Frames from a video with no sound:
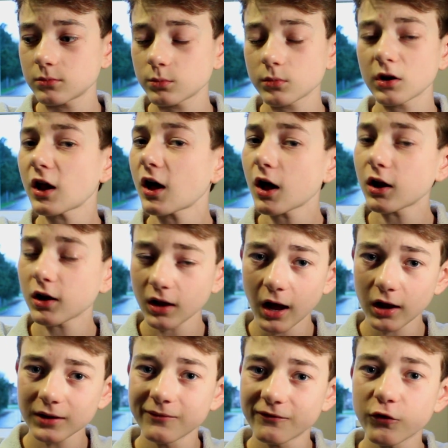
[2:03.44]

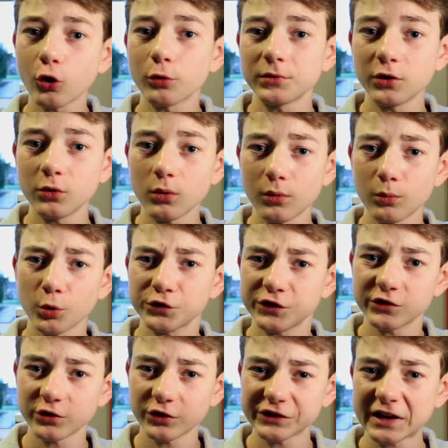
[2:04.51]
I'll inform you on what
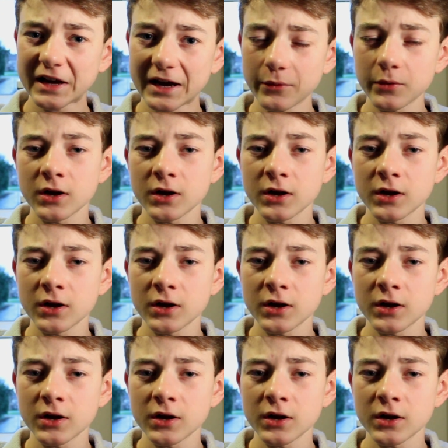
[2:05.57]
it does now.